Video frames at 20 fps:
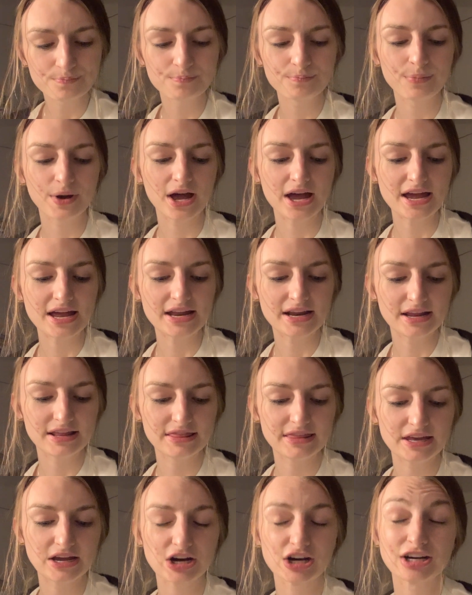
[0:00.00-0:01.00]
but
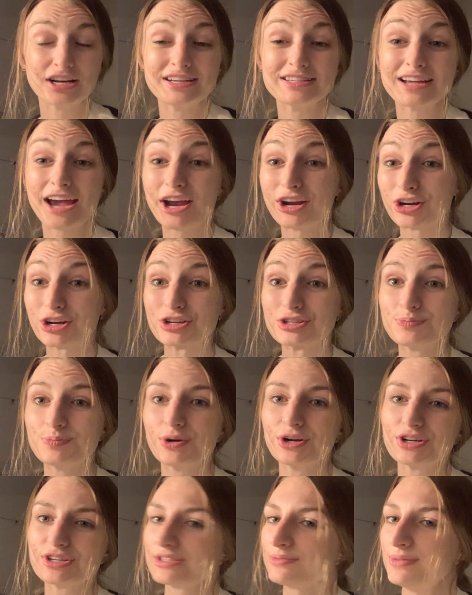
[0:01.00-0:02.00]
the Herding Tigers
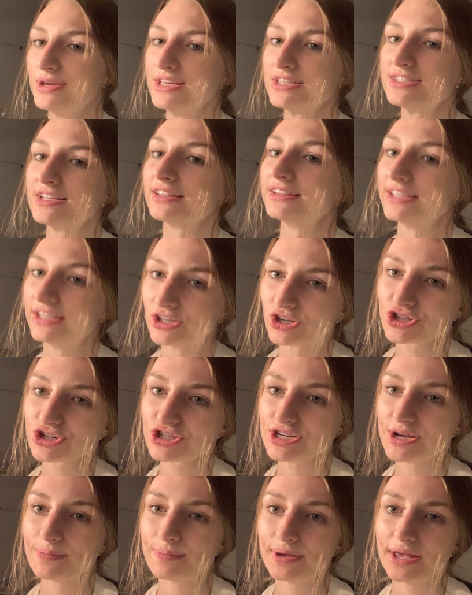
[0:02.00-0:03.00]
book speaks to leadership